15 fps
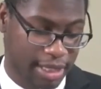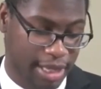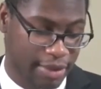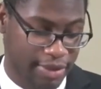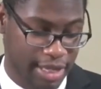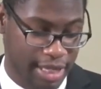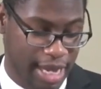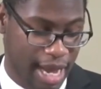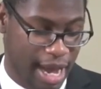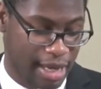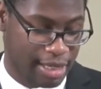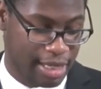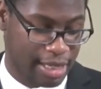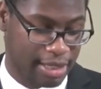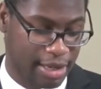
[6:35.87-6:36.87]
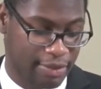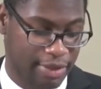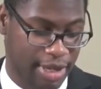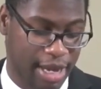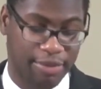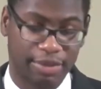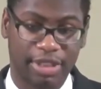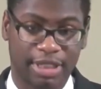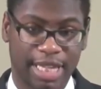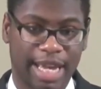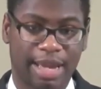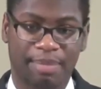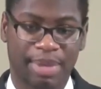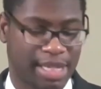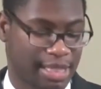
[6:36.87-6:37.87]
Loving God and loving others
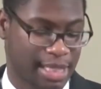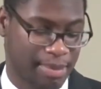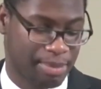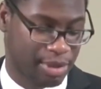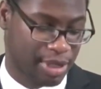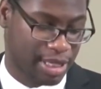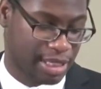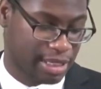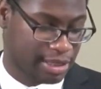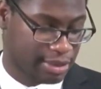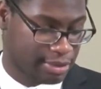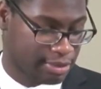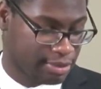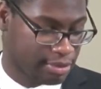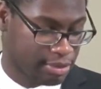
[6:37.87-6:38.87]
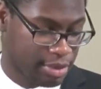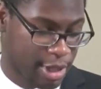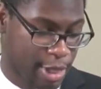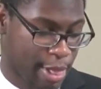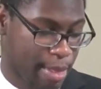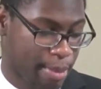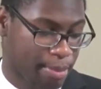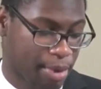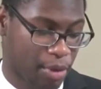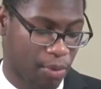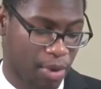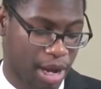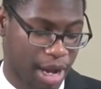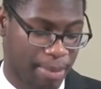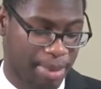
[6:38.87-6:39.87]
can't be separated. But
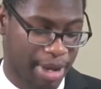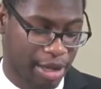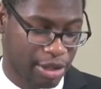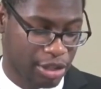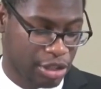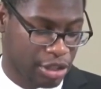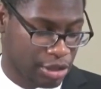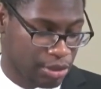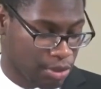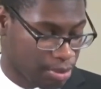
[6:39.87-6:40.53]
what about